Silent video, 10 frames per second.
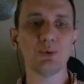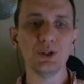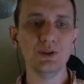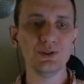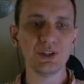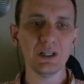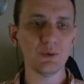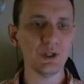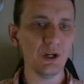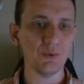we're using.
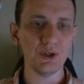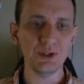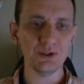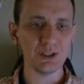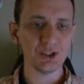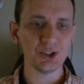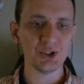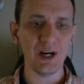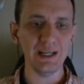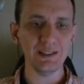We're using
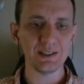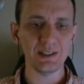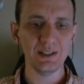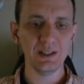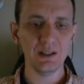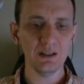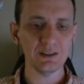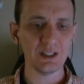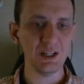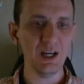straight.
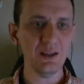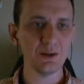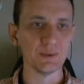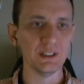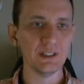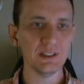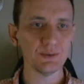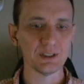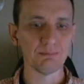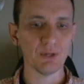That's another one. This
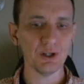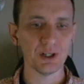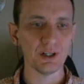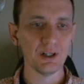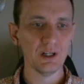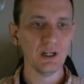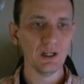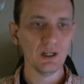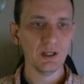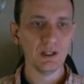one's a marker.
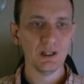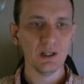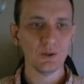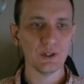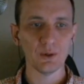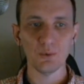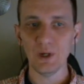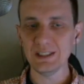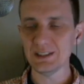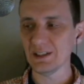What a
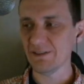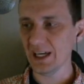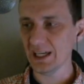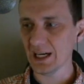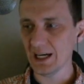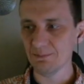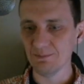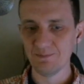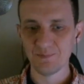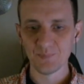waste of a
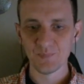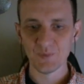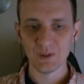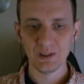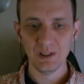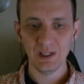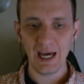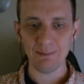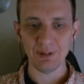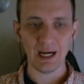
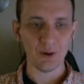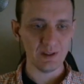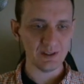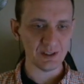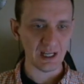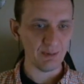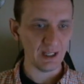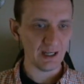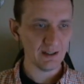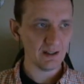happy hour this is going to be, huh?